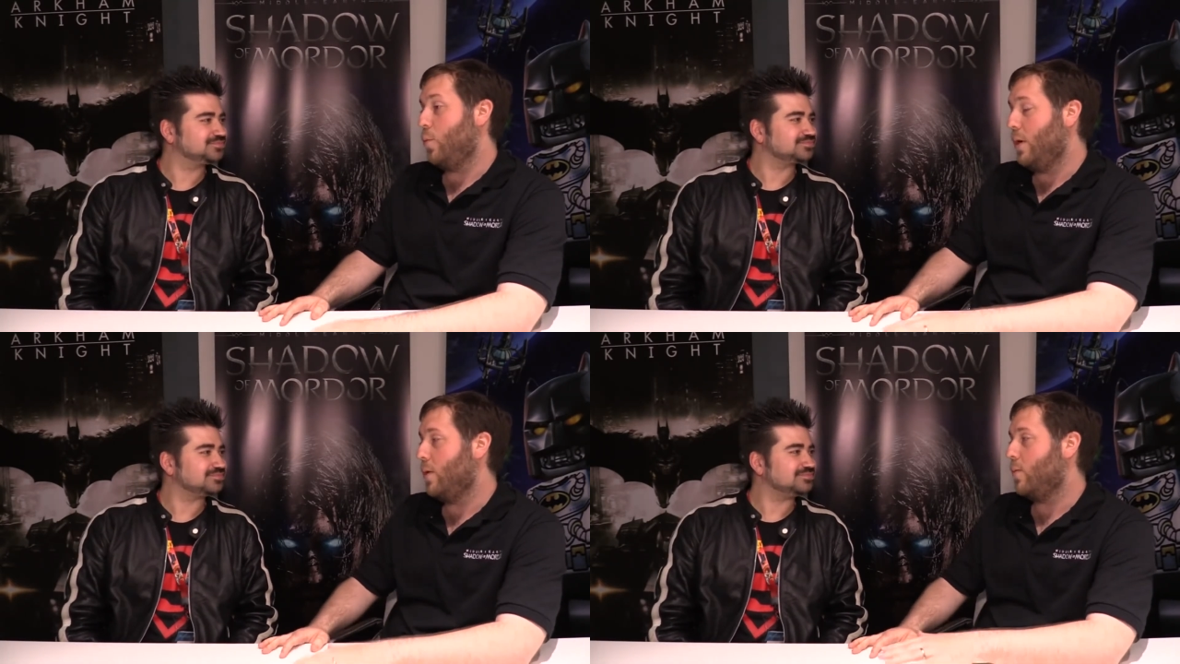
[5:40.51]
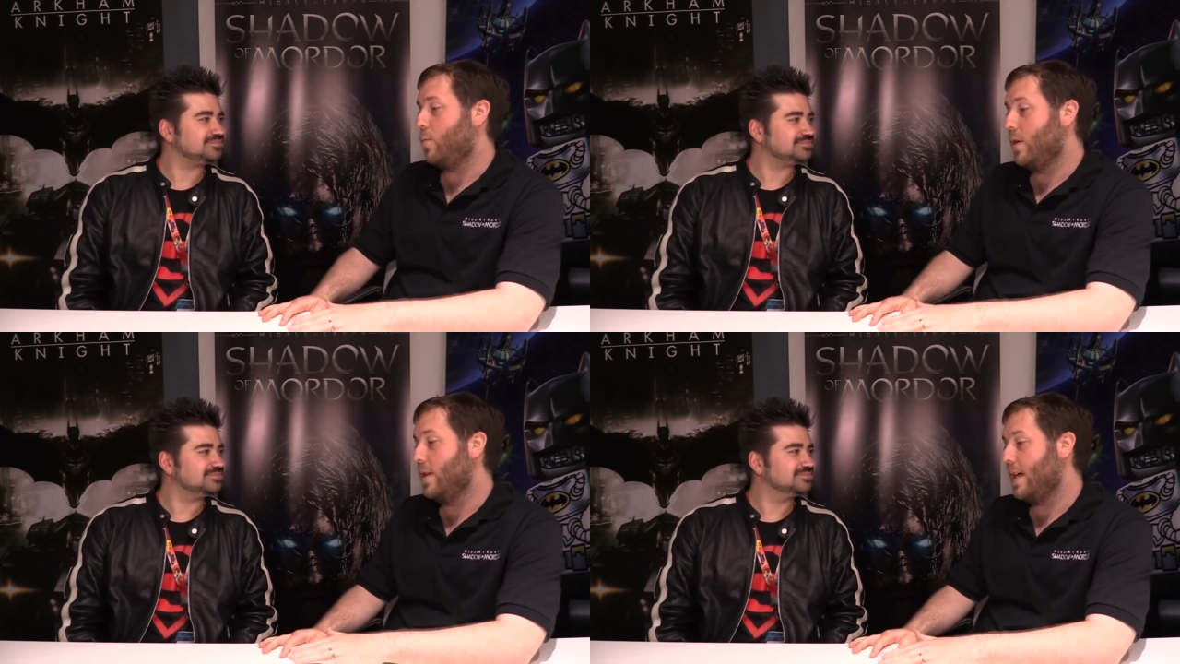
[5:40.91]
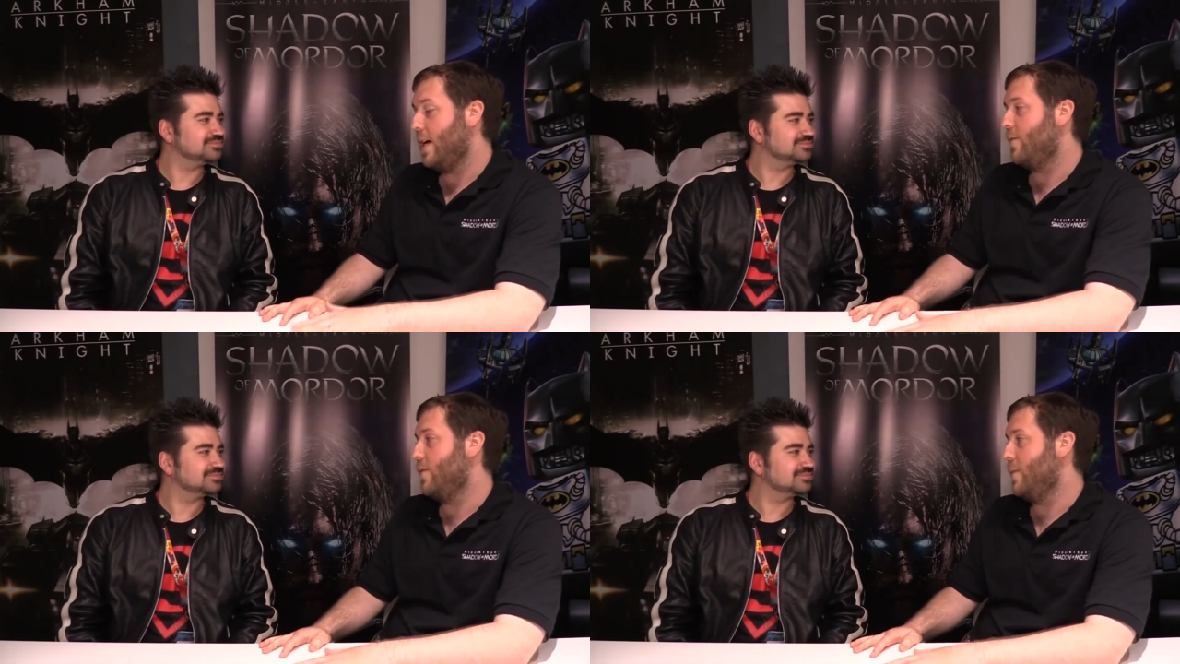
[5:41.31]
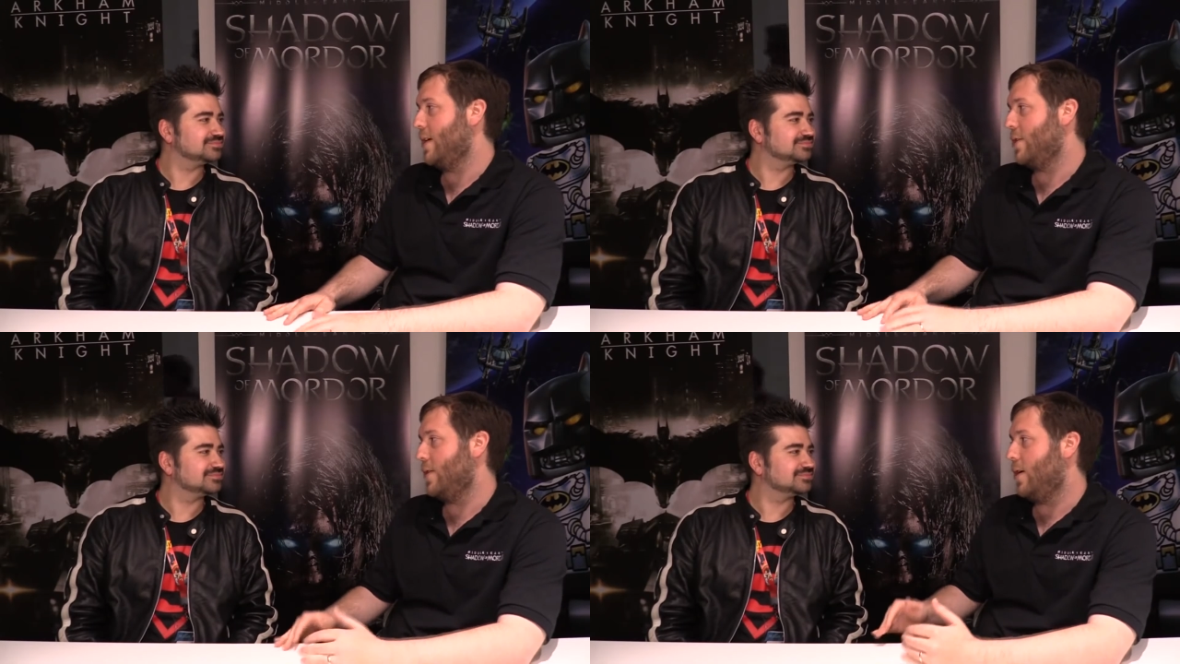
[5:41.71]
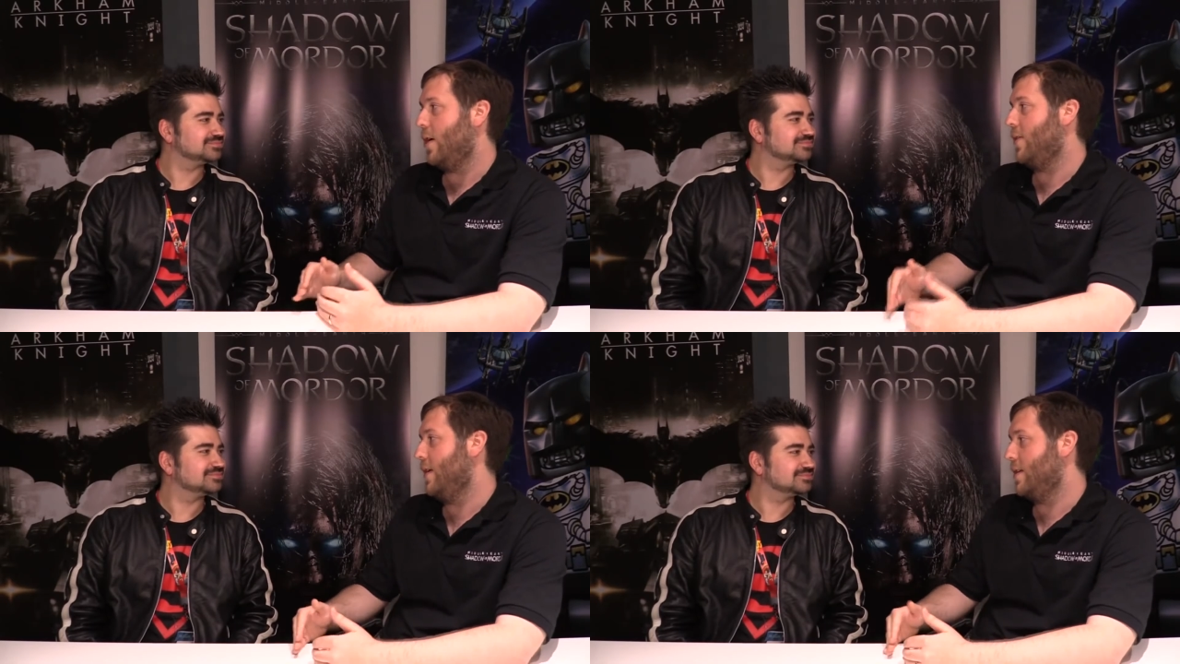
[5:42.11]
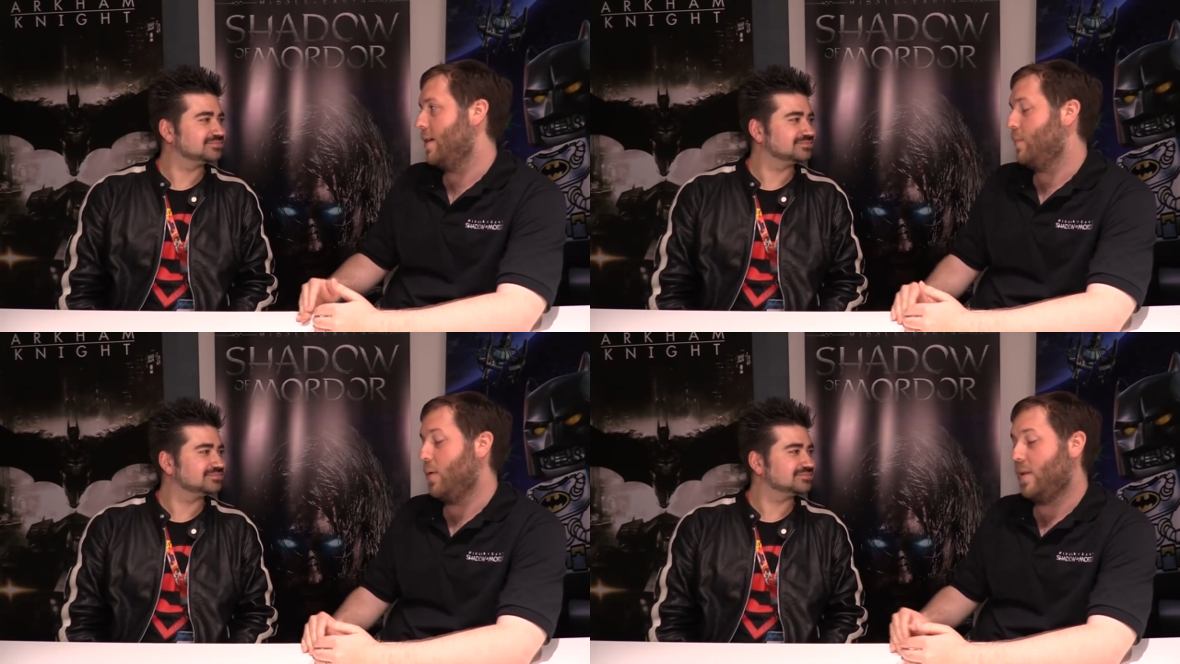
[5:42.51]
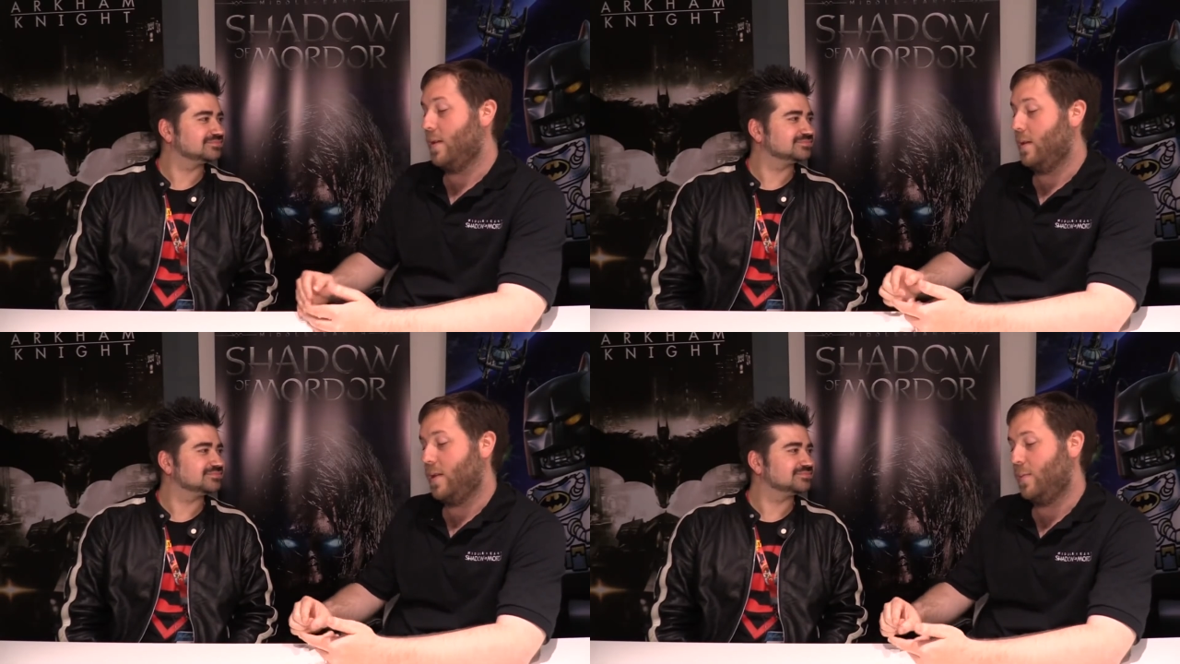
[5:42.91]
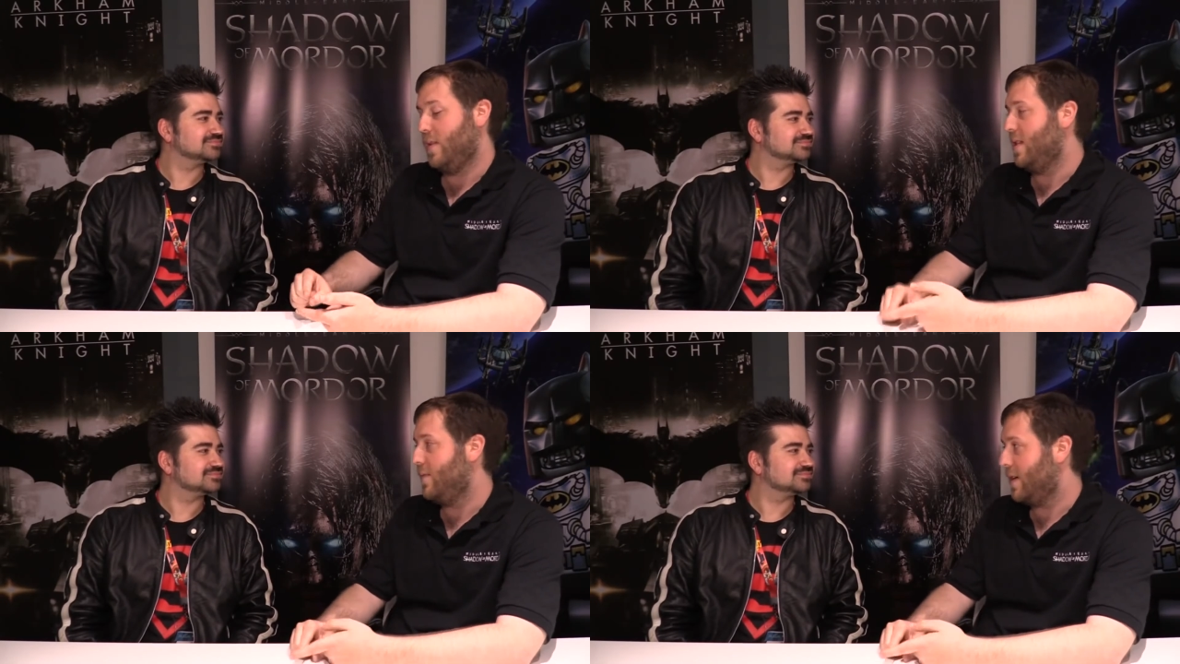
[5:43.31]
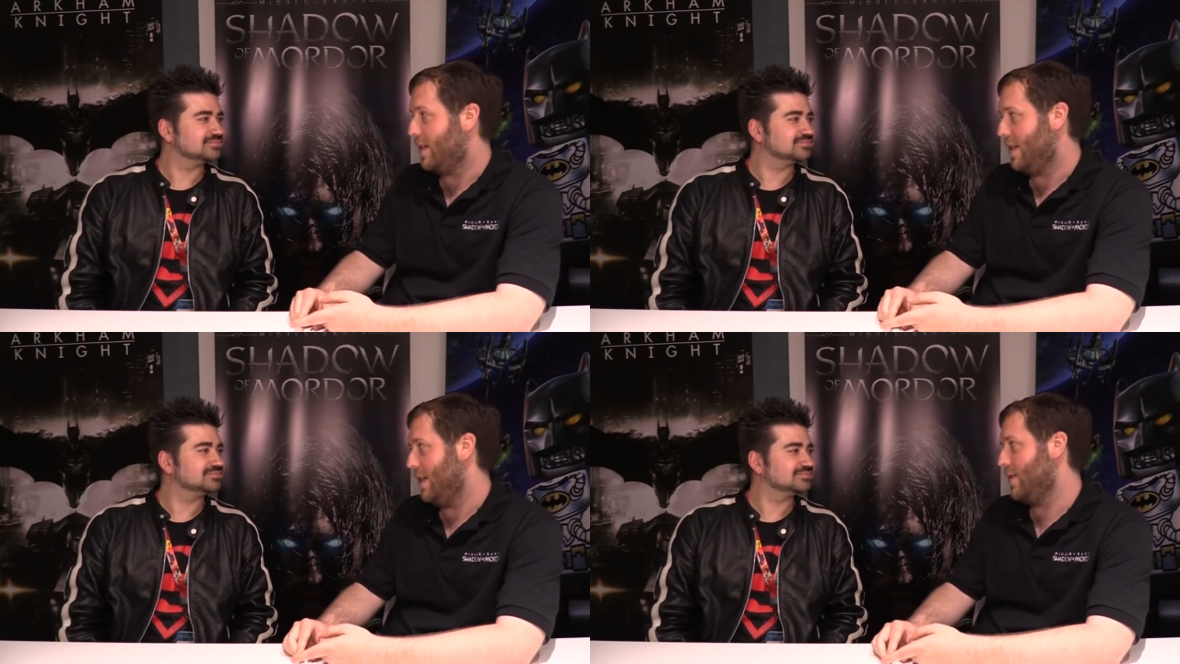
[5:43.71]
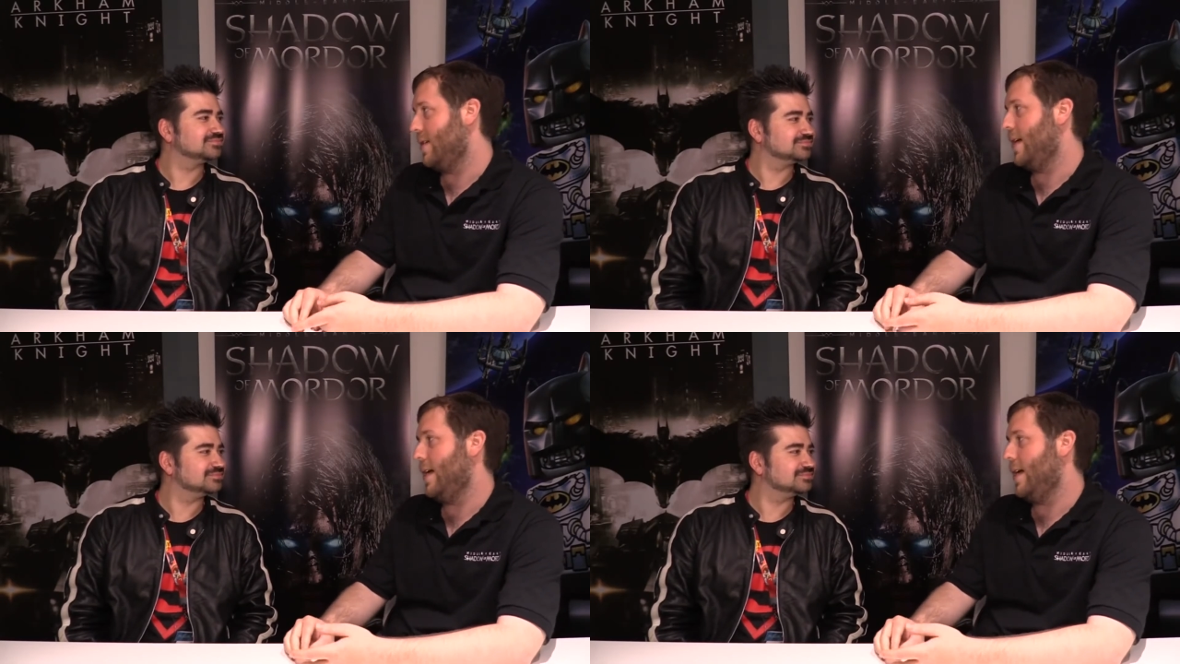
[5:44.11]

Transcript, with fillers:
Speaker 1: We are really careful to make sure they're authentic, both to the specific details of the